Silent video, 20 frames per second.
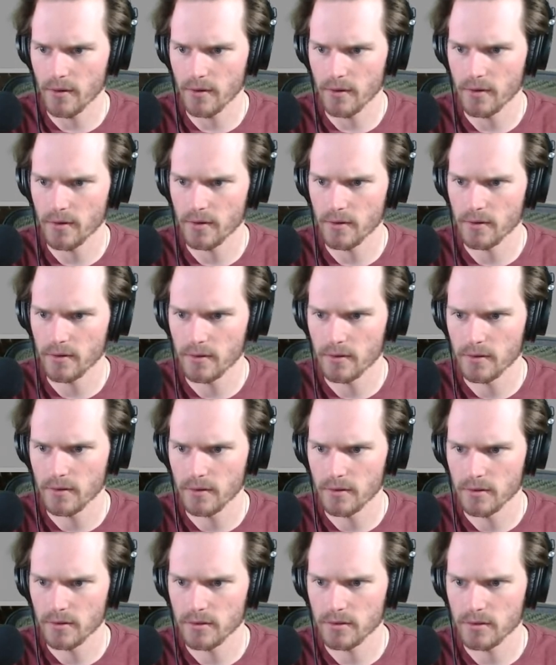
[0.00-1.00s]
So
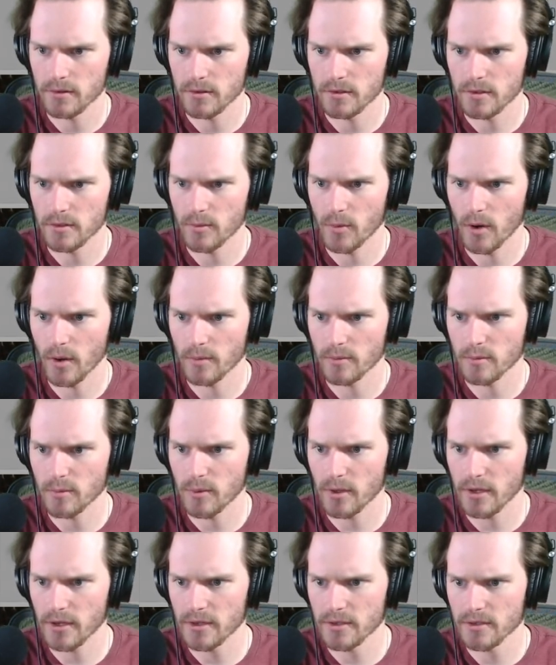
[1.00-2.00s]
you can see the bomb's
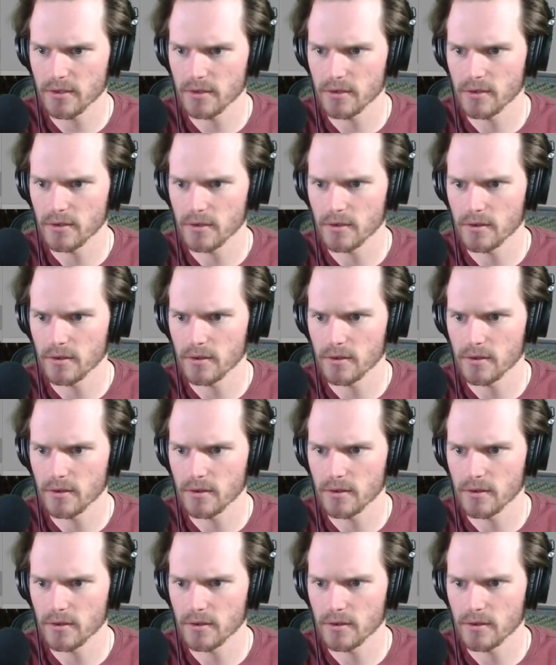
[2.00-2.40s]
placed,